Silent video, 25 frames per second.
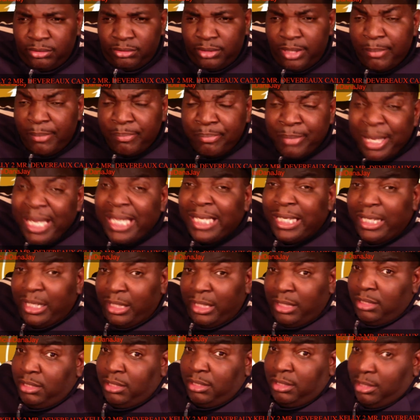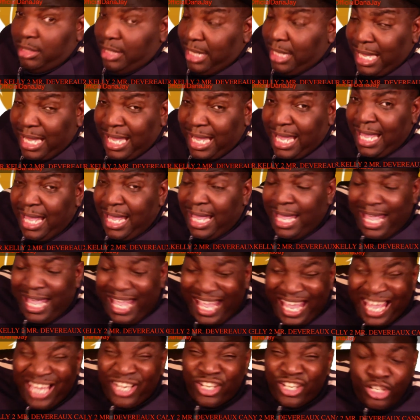Meaning,
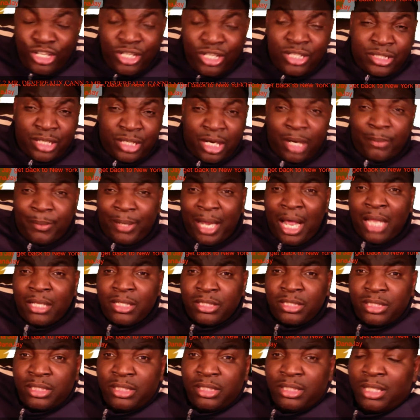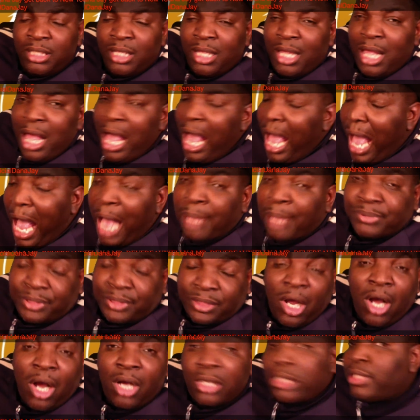in hood terminology, I'm
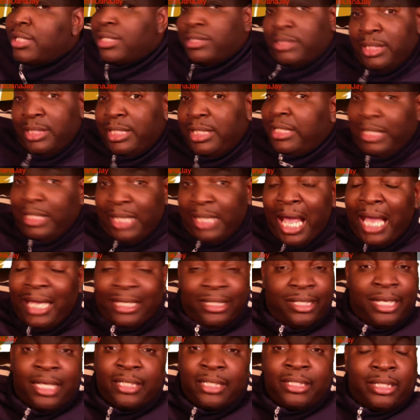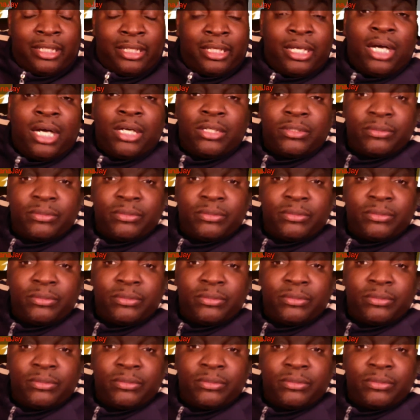stalking this nigga and I ain't letting it go.